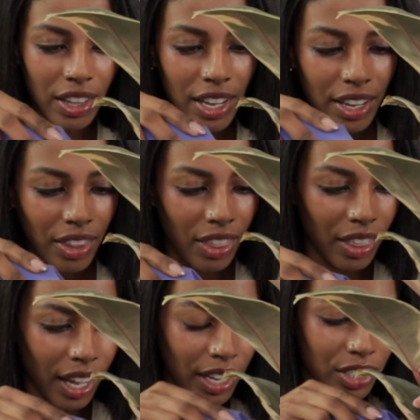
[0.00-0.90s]
like
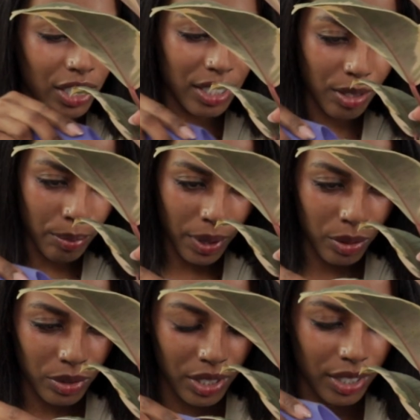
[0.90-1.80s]
that just
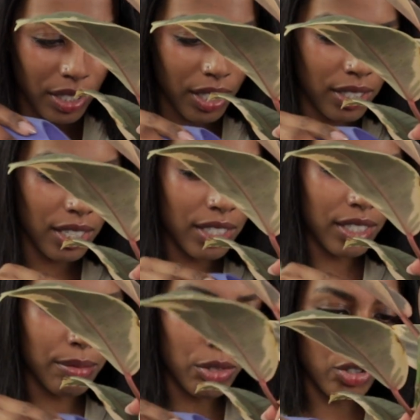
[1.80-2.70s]
about does it.
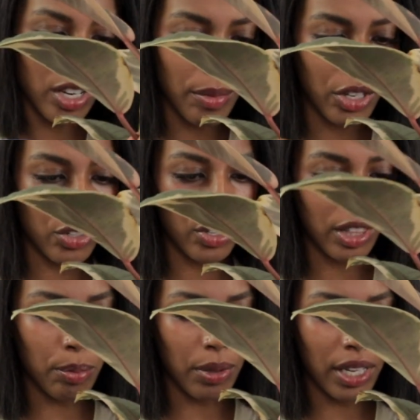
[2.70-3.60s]
I'm just trying to make sure
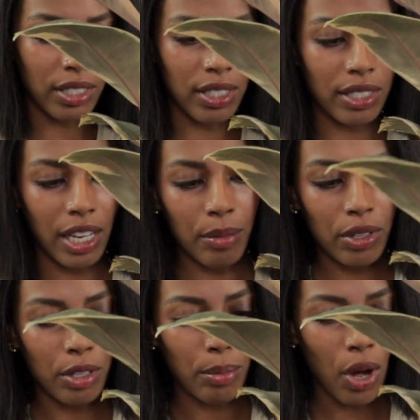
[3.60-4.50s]
that the plant is stable
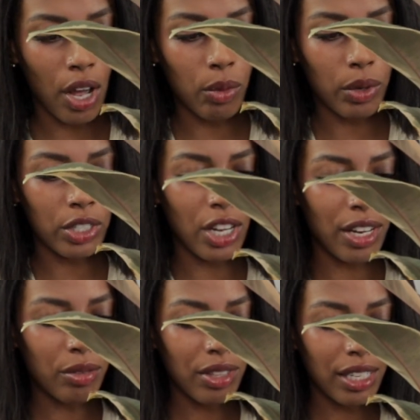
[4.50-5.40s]
in the pot, which I
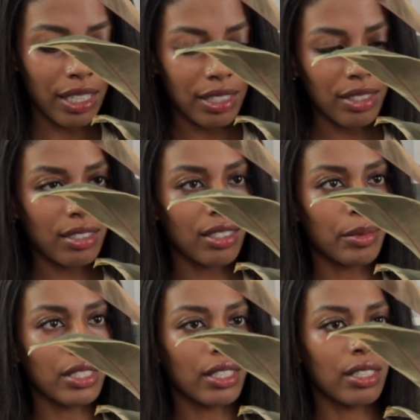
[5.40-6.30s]
don't think it is. Let
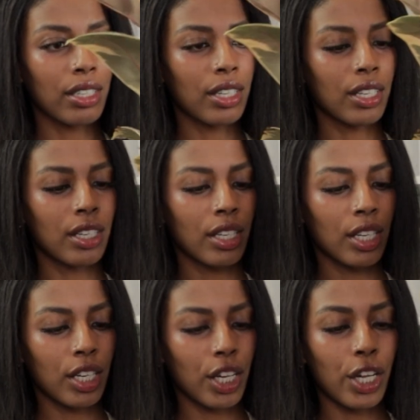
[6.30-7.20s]
me see.
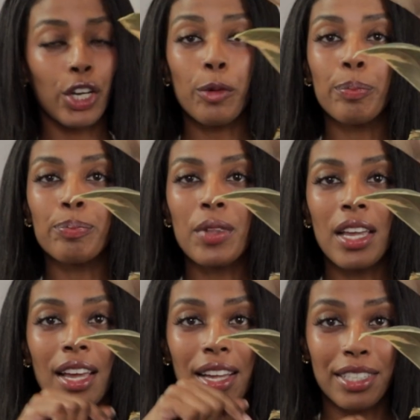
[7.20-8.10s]
Nope,
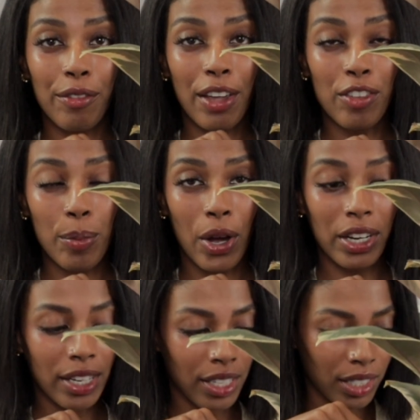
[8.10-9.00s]
definitely have to pot
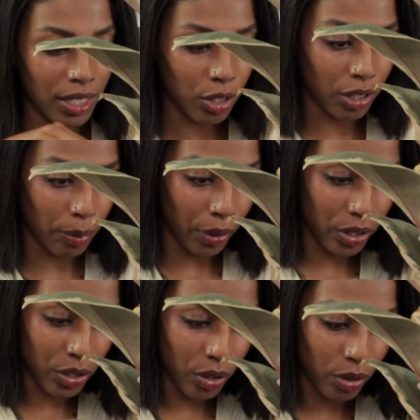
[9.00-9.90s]
it in a little deeper,
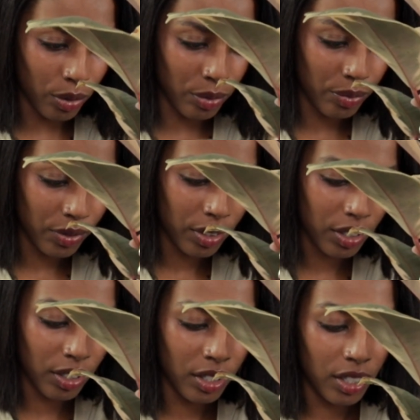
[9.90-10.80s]
so
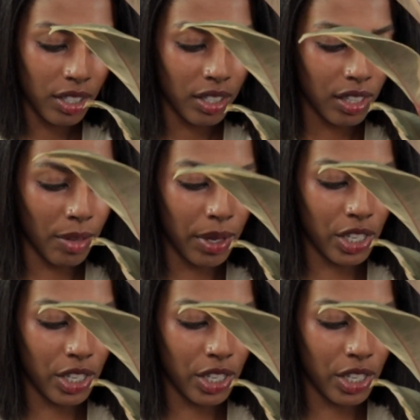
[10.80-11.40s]
let me